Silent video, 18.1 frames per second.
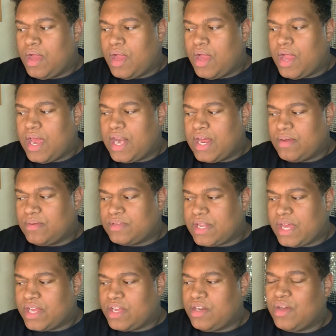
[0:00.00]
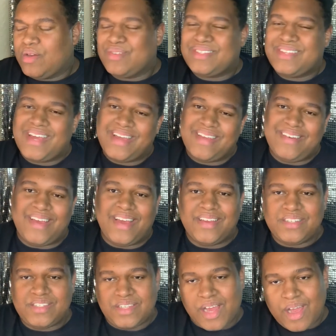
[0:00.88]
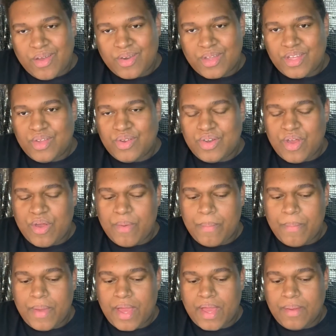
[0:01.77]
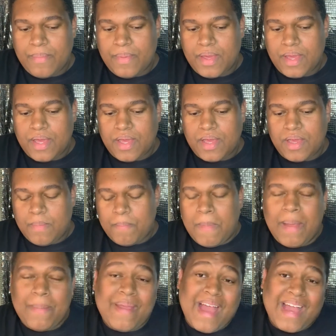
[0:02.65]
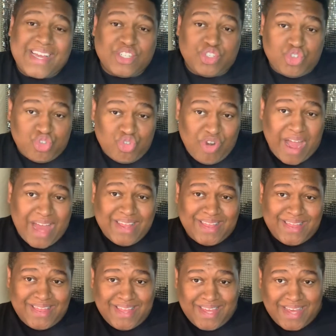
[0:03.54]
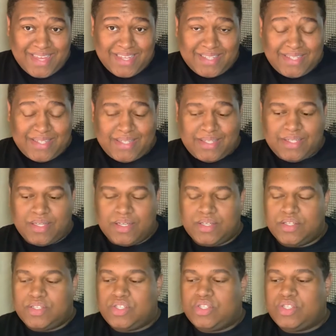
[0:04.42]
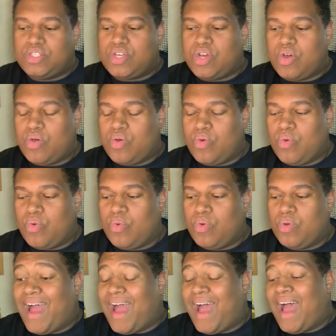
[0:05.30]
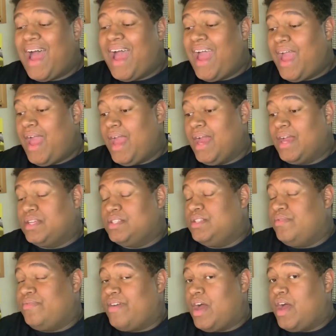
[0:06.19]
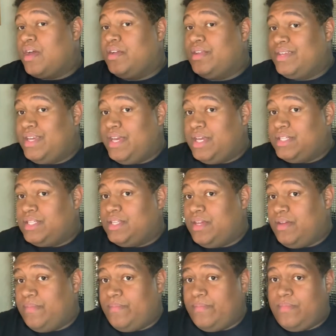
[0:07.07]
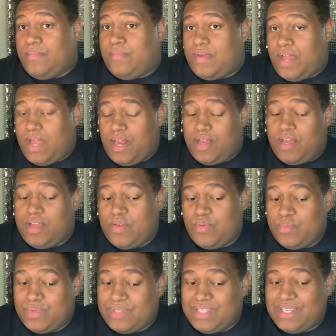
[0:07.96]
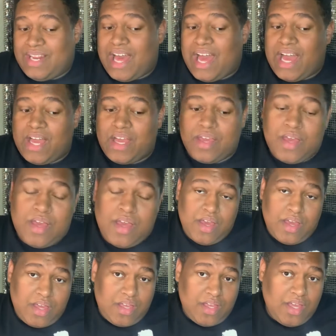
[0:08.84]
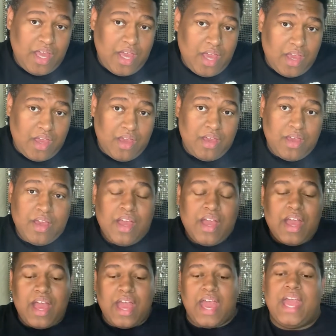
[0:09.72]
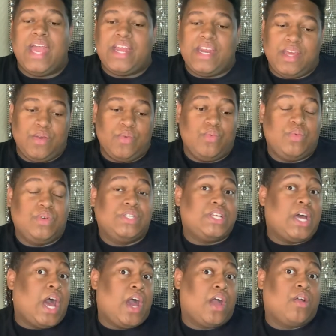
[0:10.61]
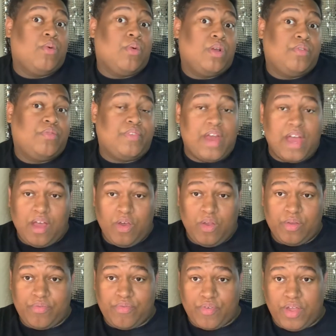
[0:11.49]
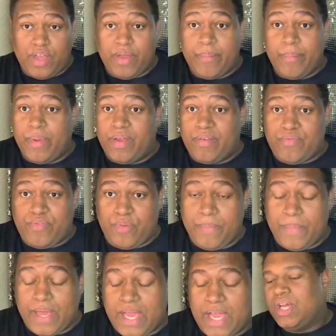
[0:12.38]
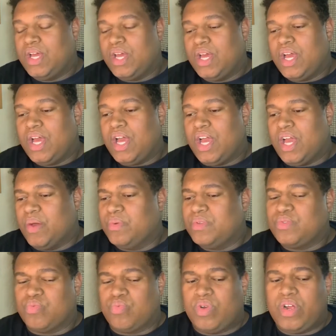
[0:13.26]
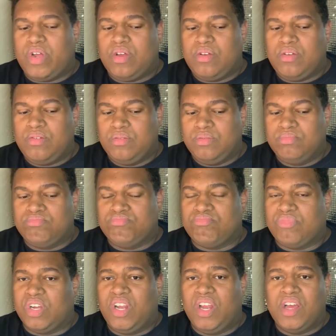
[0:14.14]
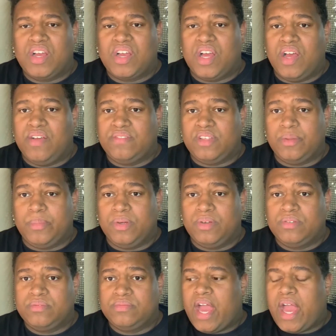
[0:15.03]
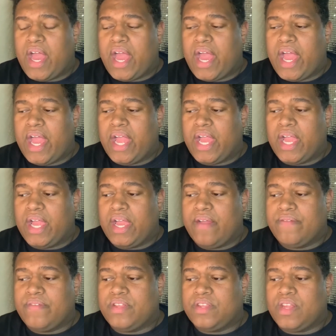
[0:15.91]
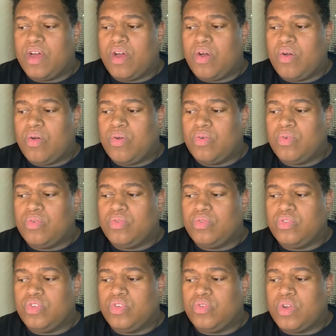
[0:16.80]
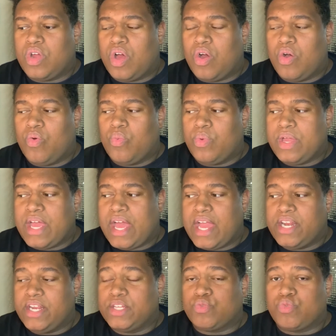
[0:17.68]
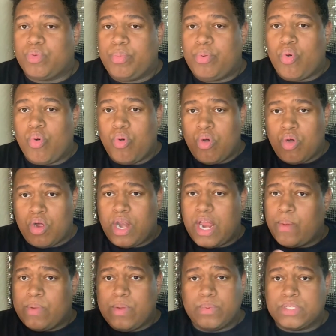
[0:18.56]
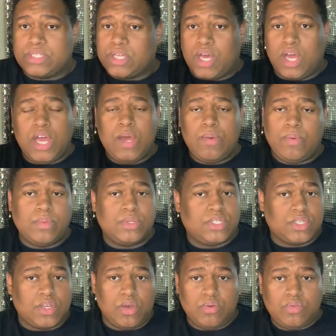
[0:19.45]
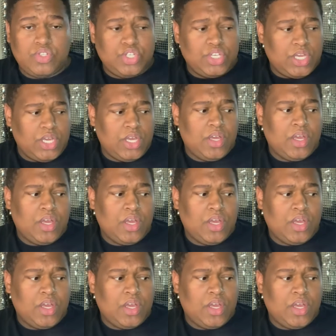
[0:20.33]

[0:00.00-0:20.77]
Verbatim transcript: And I was like, you know, second date, Shawty, you know, maybe, maybe I can try this. So I asked if I could kiss him. And he was like, yeah. And it was awkward, not only for him, but for me. It was real, real uncomfortable. And even though, you know, we had this rapport that we was good, we was Gucci,